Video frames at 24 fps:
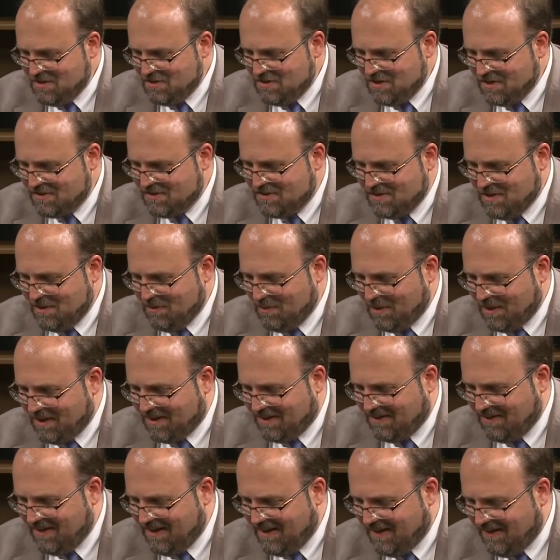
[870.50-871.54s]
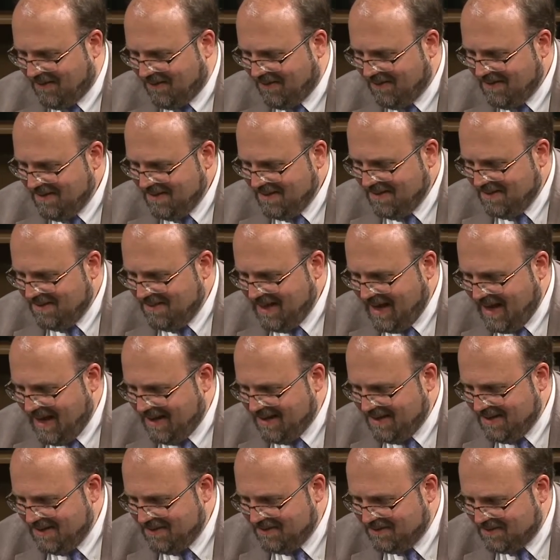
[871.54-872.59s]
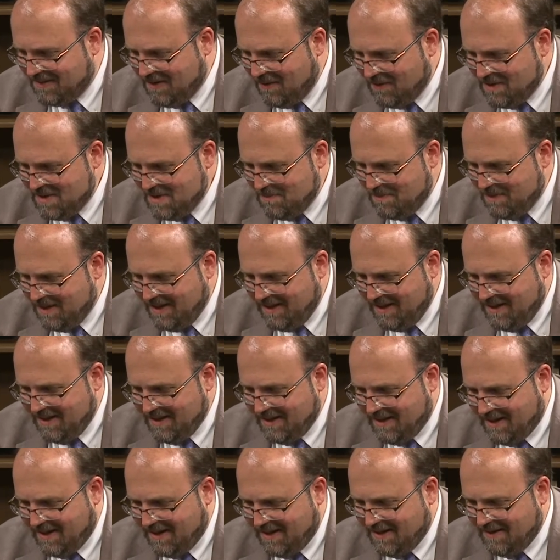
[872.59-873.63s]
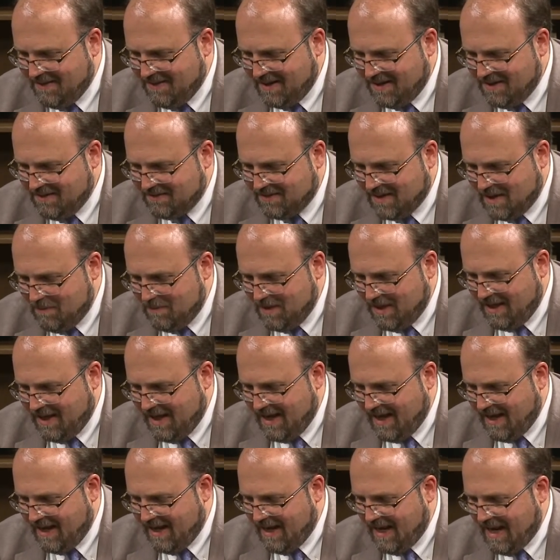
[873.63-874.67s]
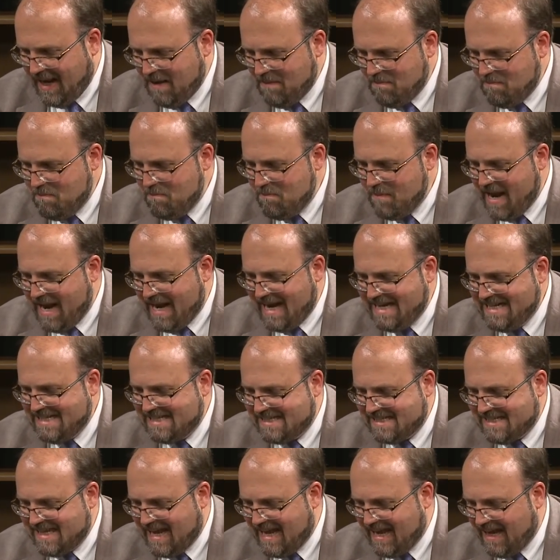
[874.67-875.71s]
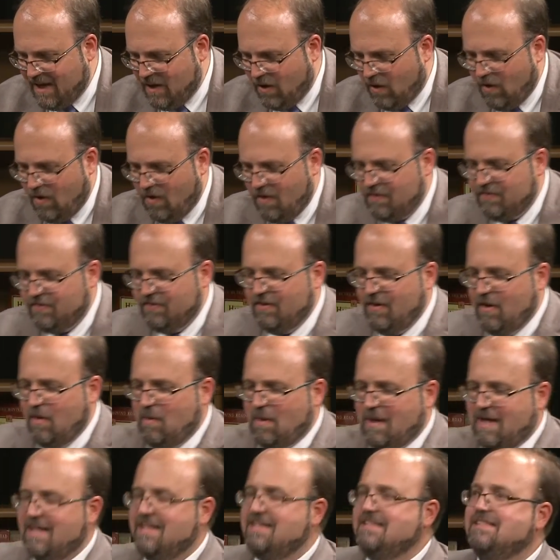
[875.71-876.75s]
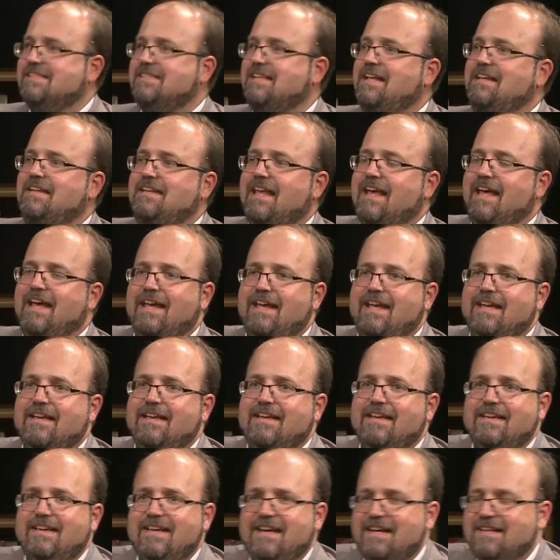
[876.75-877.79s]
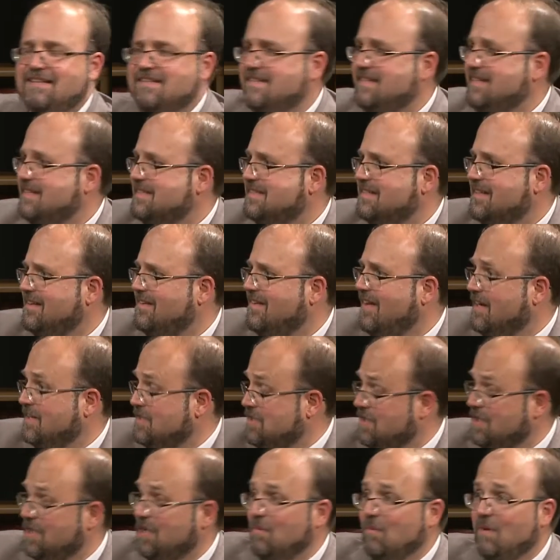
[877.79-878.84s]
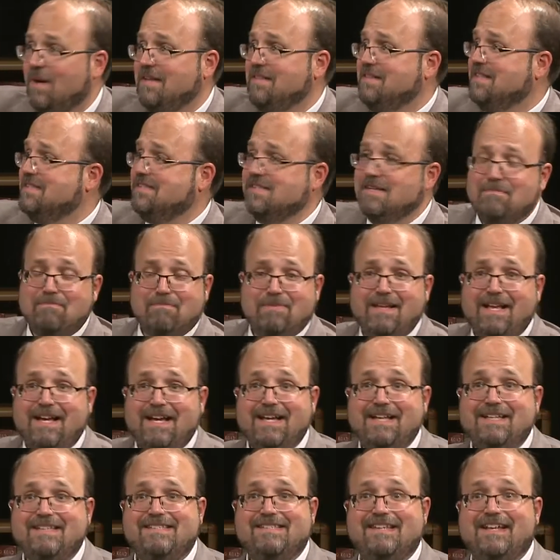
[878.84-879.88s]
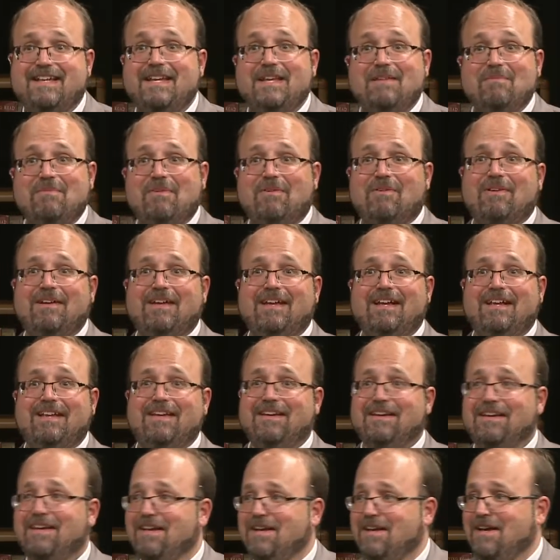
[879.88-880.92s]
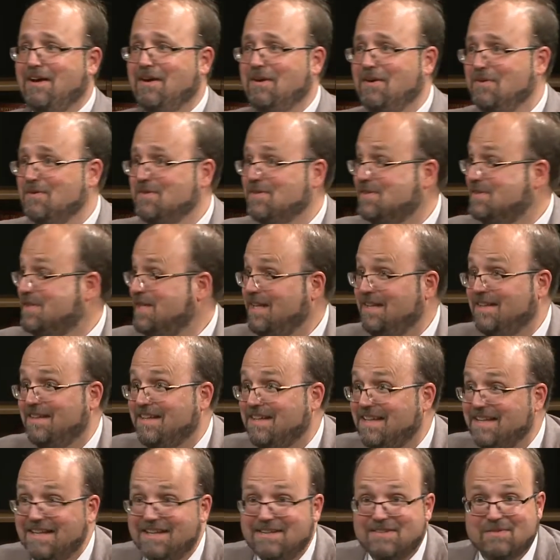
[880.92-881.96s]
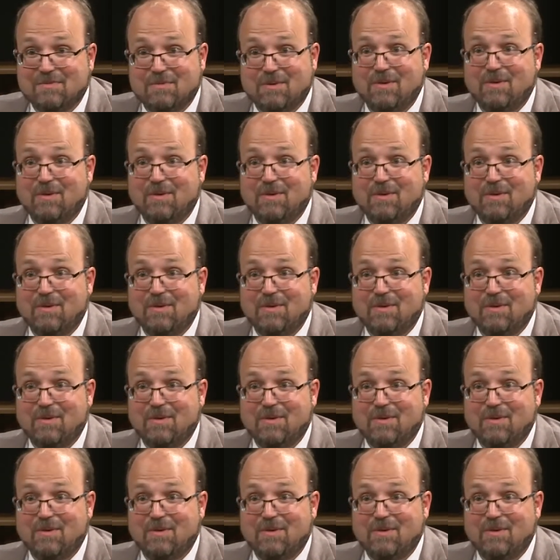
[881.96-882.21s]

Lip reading: just so we're clear, that is going to be a mainstay also on Sunday at 6 o'clock. So you can ride the zip line Sunday morning, you can go see the Guinness